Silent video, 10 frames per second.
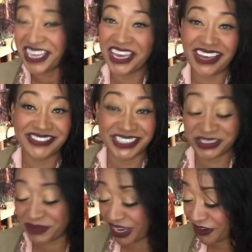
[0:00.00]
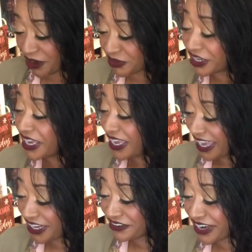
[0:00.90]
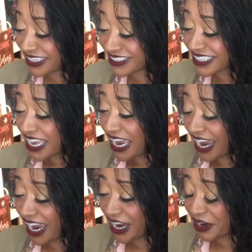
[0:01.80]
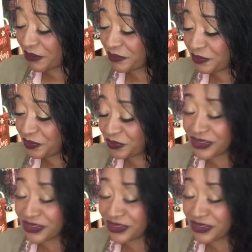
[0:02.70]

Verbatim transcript: I'm such a bad grandma. Anyways, um,